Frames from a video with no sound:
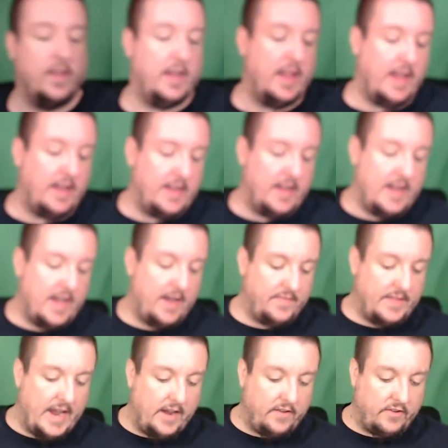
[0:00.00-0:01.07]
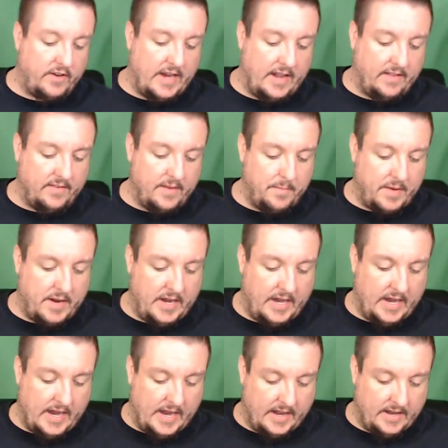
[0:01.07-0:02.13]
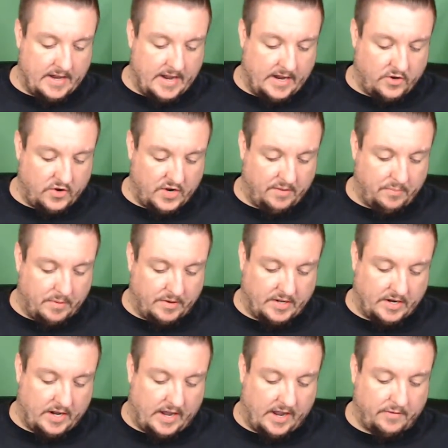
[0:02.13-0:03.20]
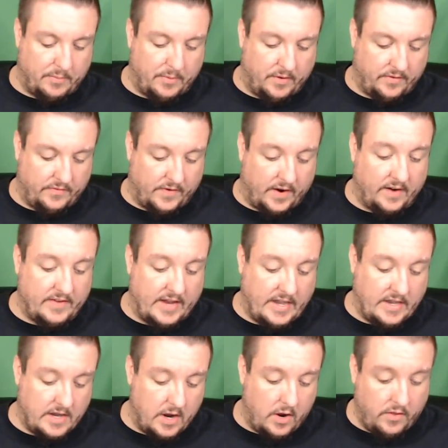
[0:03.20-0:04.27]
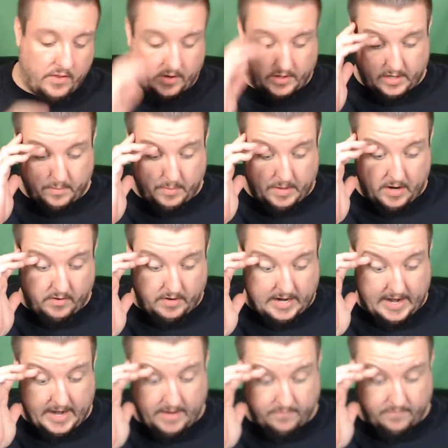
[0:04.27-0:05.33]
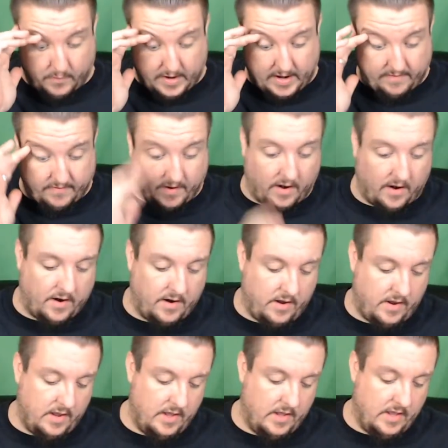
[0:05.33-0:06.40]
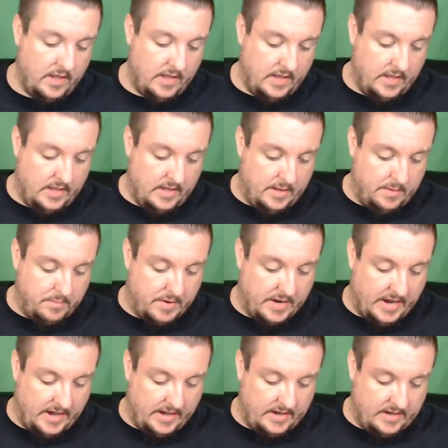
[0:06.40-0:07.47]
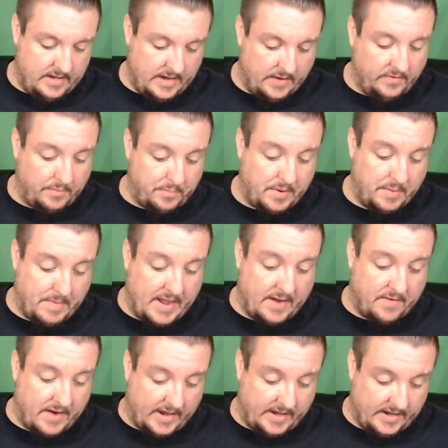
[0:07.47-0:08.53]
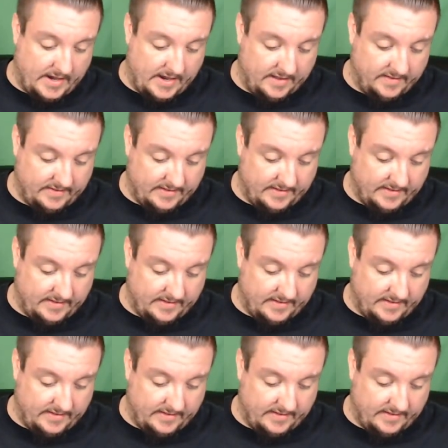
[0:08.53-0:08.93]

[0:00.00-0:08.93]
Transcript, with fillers: they did have to extricate somebody and uh, transport to the hospital. As far as I know, they're going to be okay, for what I've heard. But that was a pretty bad wreck, guys.